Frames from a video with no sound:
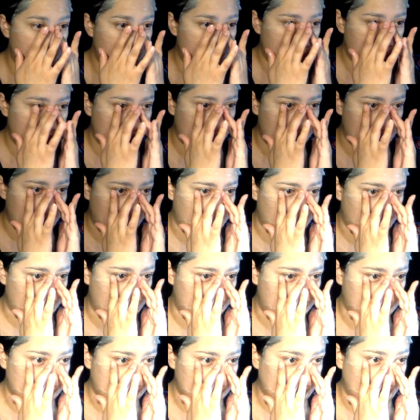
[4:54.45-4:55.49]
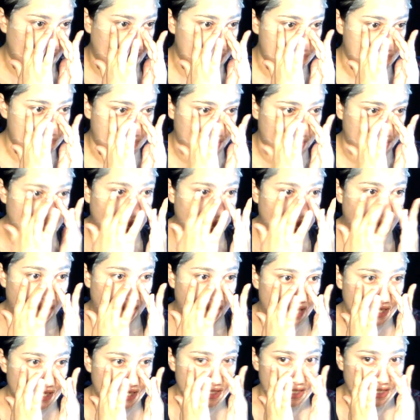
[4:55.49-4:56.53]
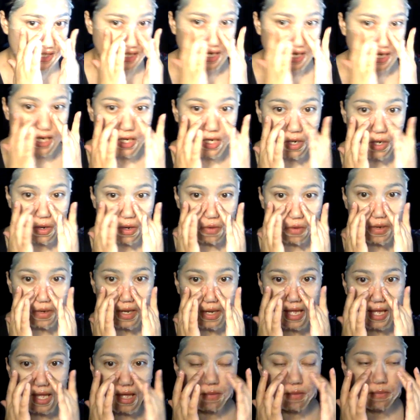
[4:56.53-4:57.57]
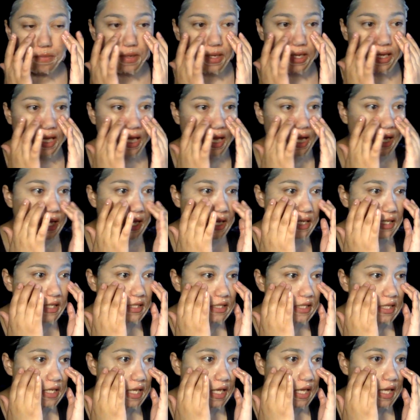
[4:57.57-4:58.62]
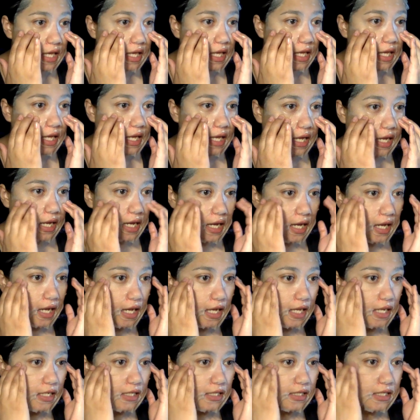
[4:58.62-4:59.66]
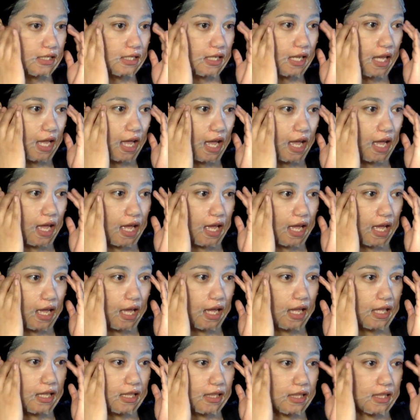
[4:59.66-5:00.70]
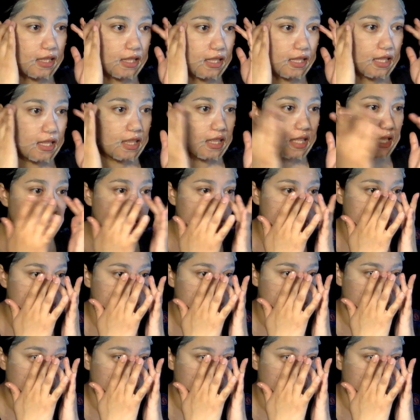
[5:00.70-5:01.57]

But I have big eyes, and I know I have big eyes, and this is